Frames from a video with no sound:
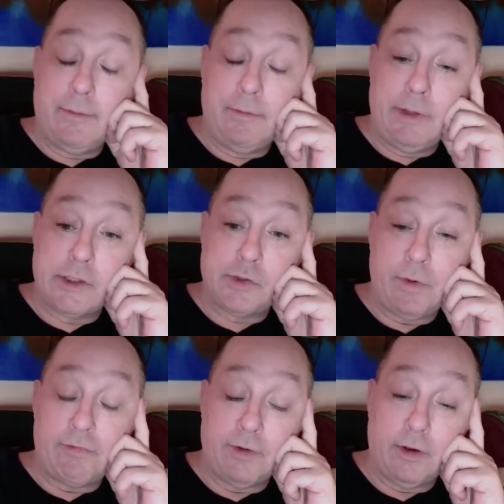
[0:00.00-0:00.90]
which
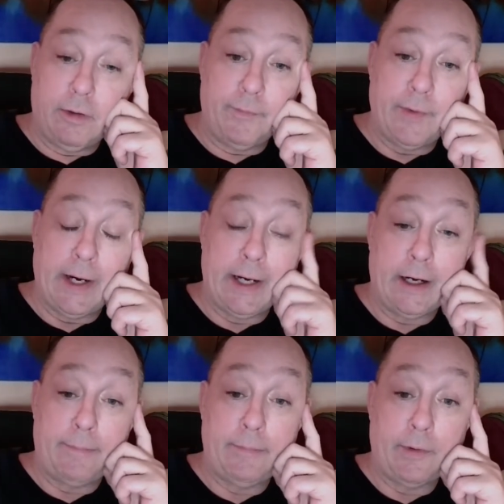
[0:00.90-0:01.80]
we filmed, and I
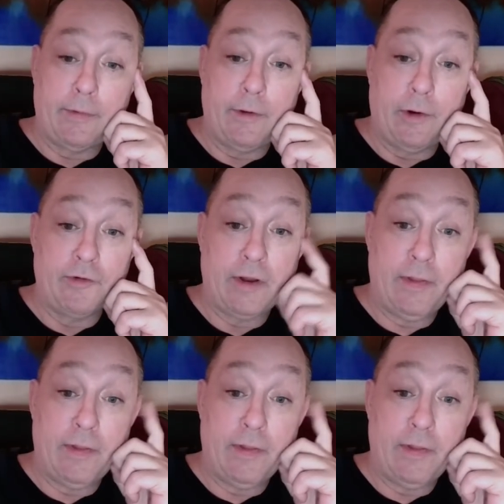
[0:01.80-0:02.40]
uploaded those.